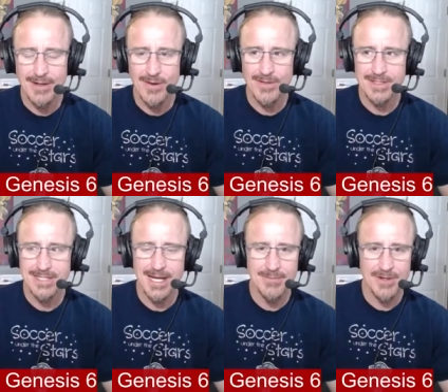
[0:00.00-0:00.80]
all the
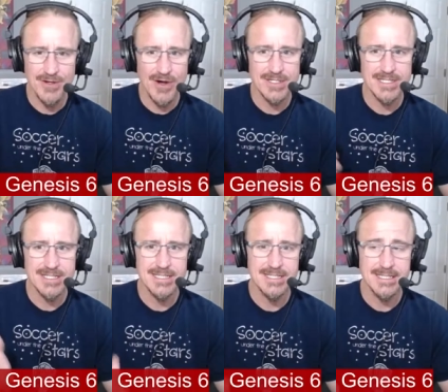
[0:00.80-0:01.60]
time the
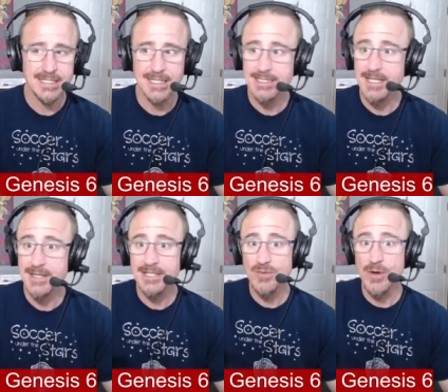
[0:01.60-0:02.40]
narcissistic things
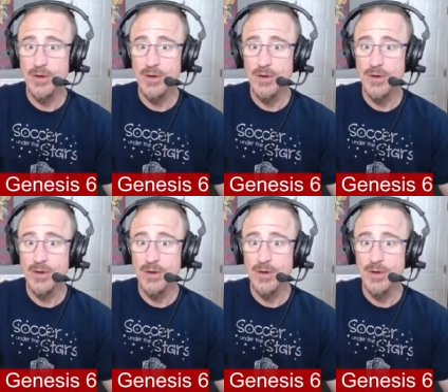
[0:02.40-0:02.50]
nothing's wrong